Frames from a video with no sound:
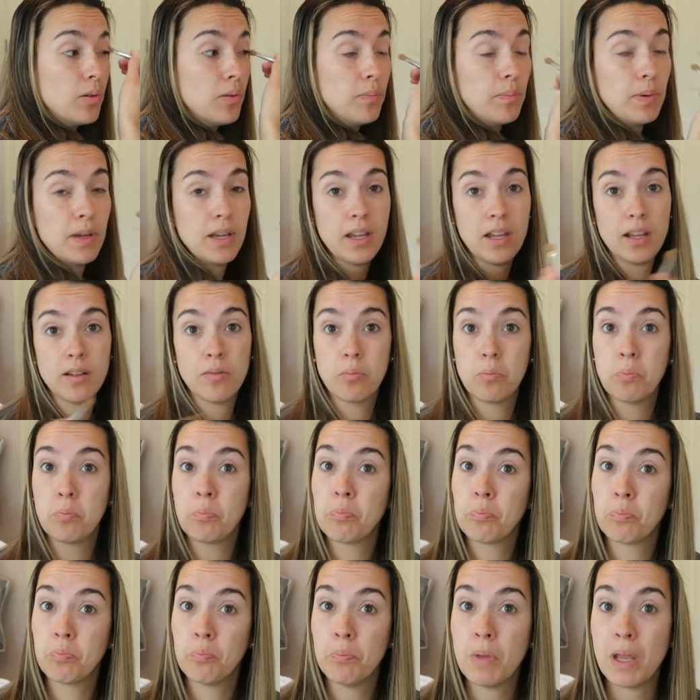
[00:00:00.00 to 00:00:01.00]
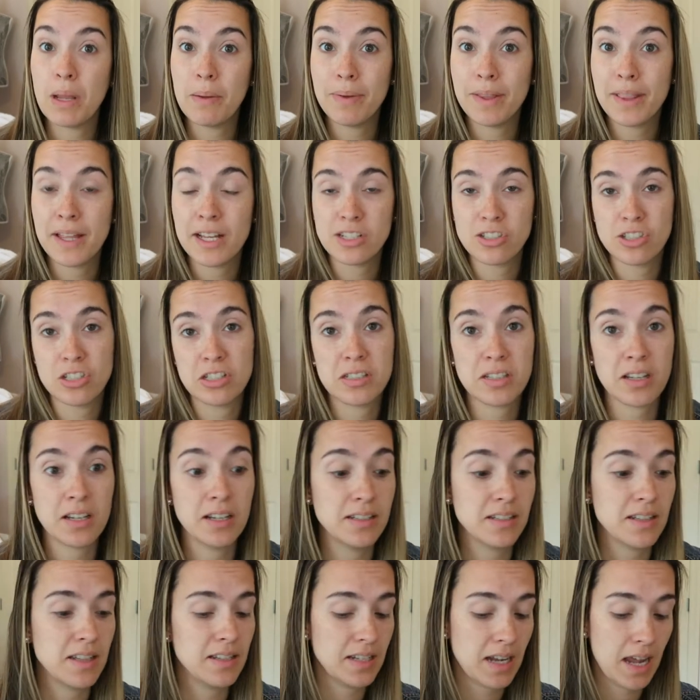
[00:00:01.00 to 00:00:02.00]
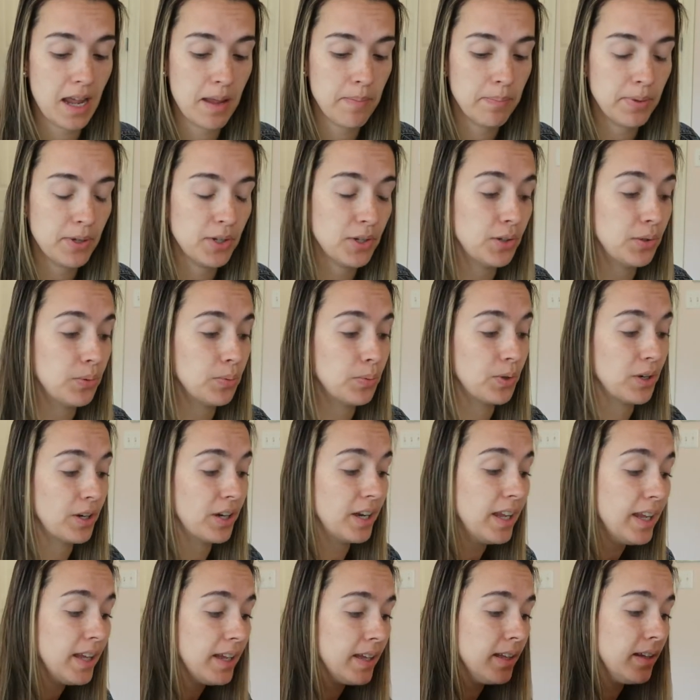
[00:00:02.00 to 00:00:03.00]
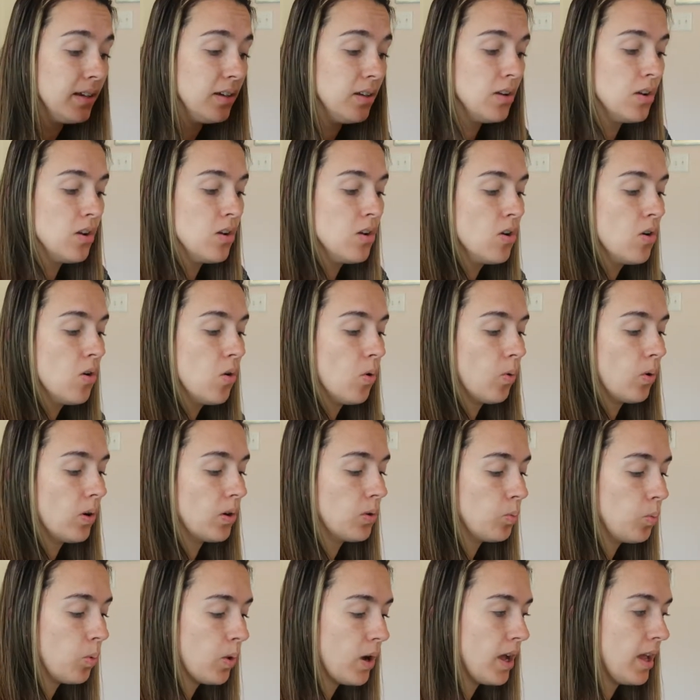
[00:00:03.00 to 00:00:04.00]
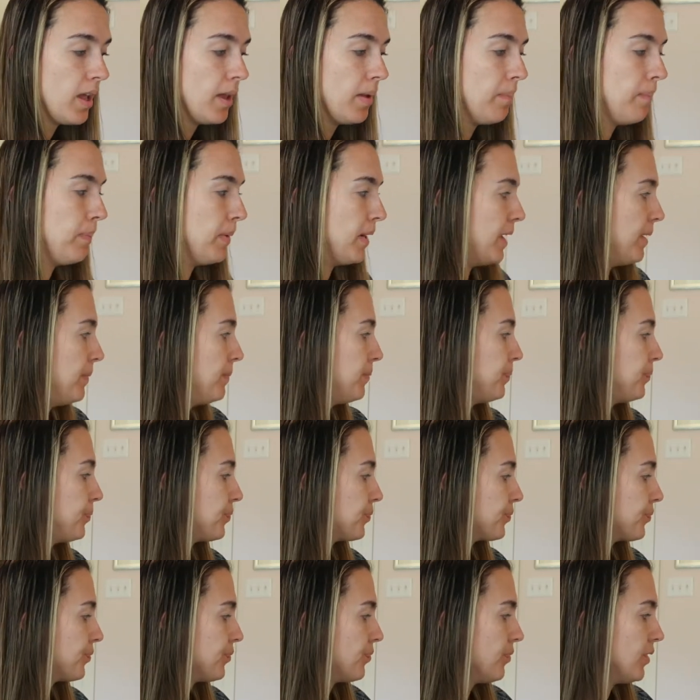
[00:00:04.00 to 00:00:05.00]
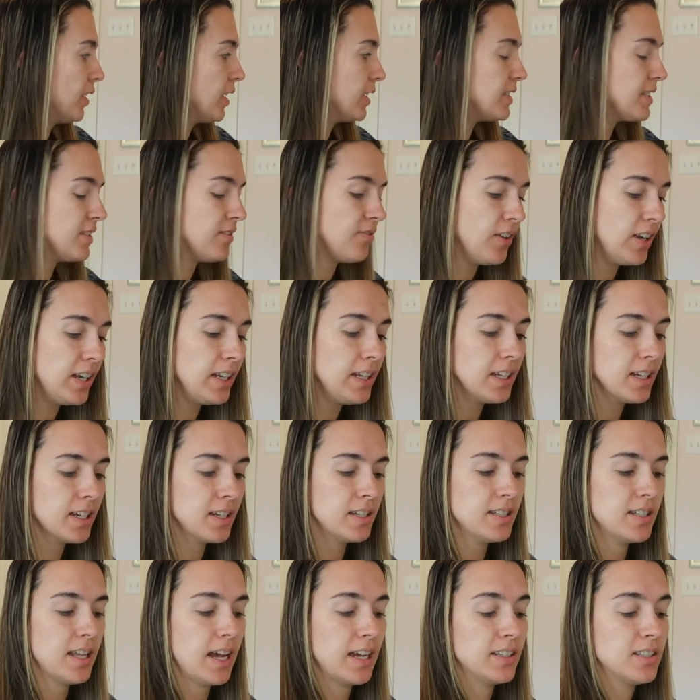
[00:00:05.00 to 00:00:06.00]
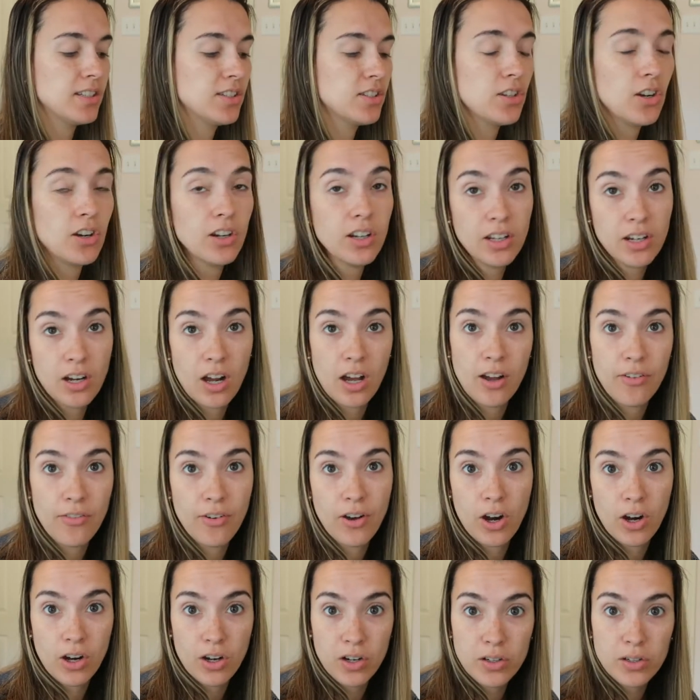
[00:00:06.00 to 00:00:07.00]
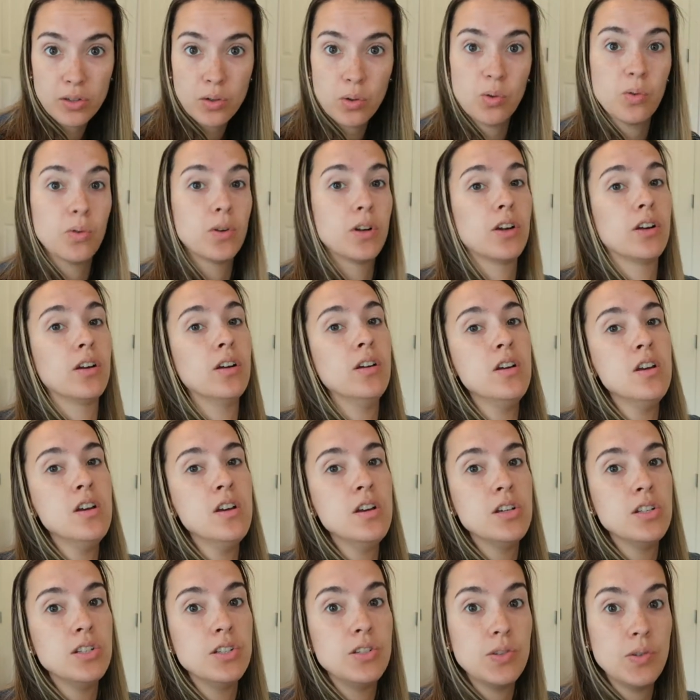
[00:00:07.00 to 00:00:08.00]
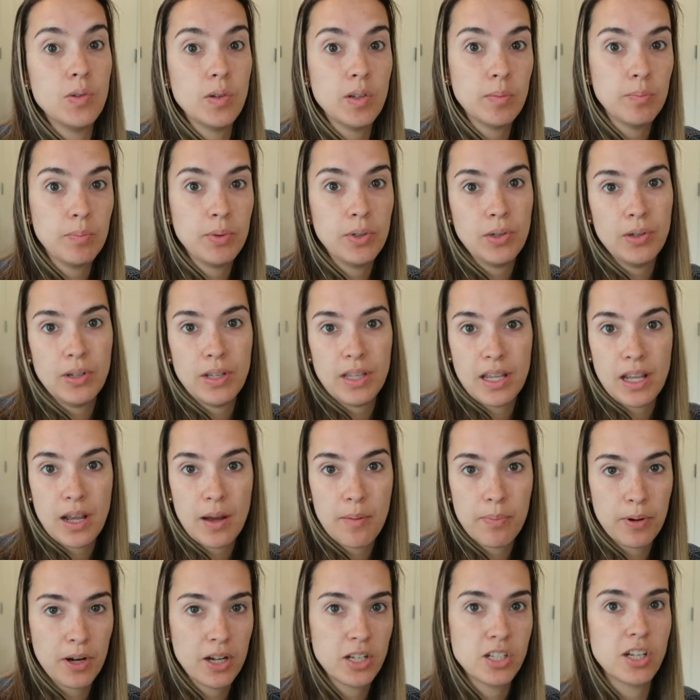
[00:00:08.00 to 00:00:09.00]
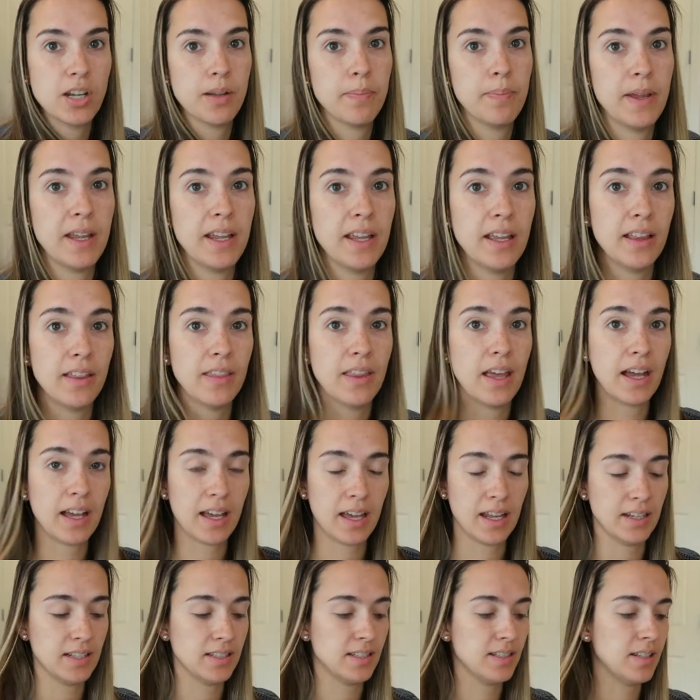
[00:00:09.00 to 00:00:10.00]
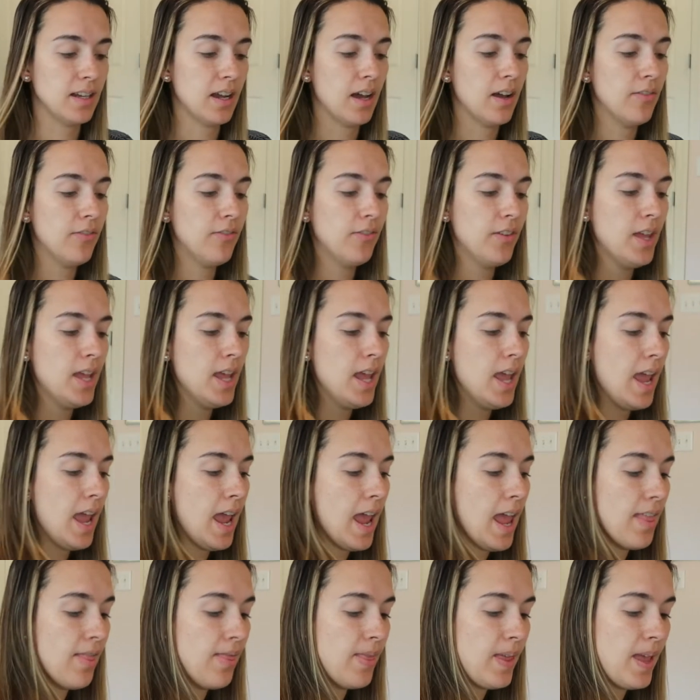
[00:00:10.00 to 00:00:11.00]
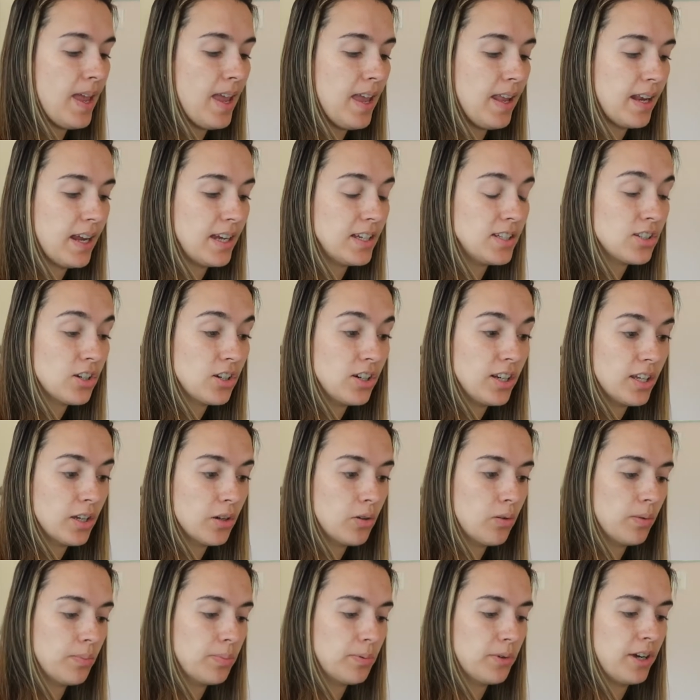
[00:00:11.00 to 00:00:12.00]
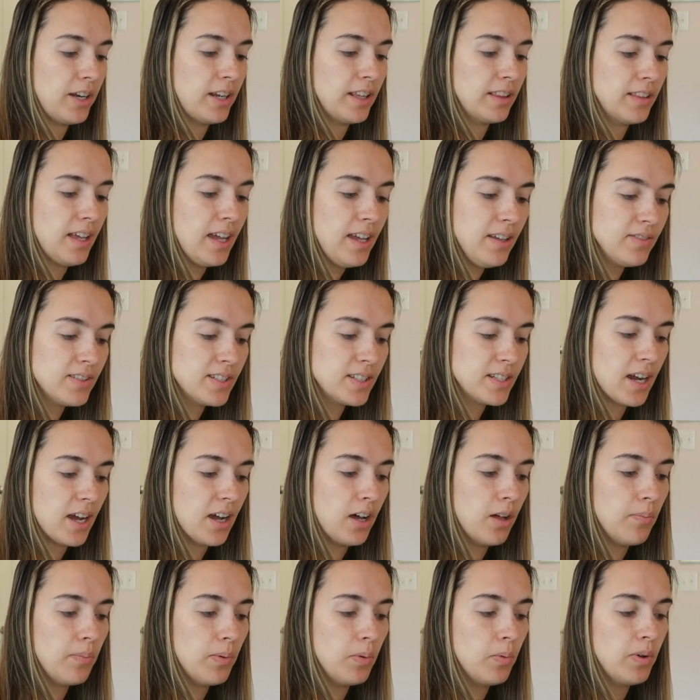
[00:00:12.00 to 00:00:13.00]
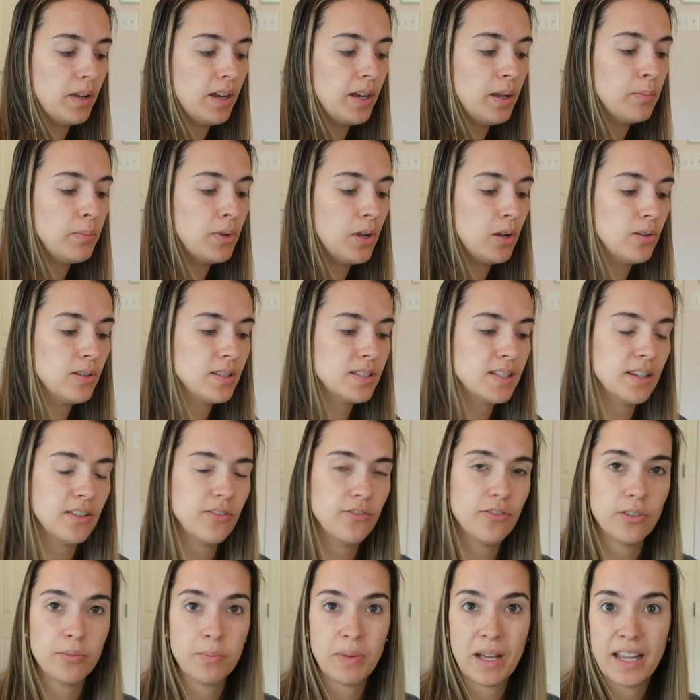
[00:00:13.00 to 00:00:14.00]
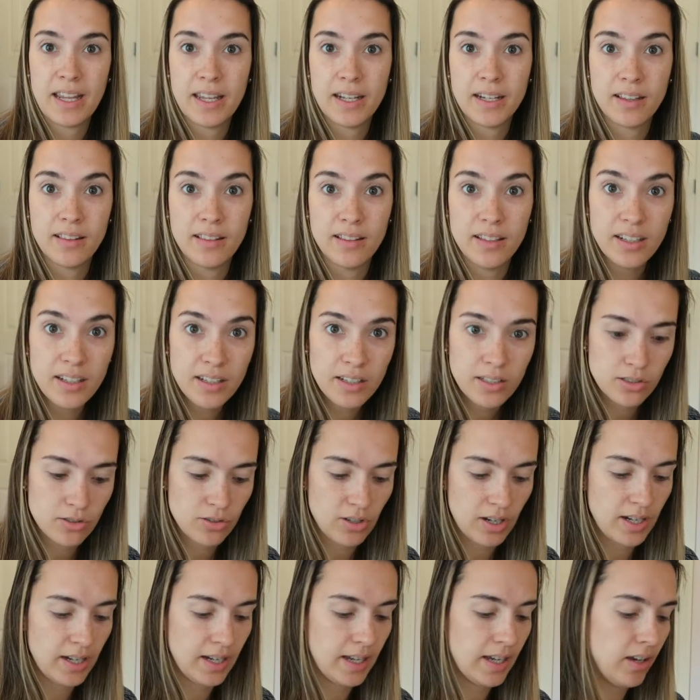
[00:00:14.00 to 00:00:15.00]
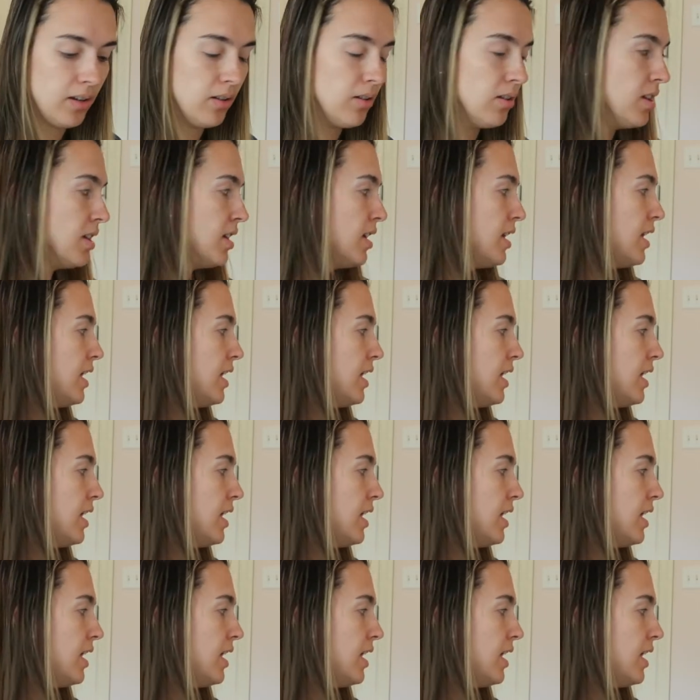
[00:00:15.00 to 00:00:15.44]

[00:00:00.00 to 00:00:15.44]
would be. Maybe that's just because the time period we're in or what, but it's funny because I started off hardcore doing beauty, project pan, that kind of stuff. And then I started incorporating lifestyle. But what I'm noticing from my analytics right now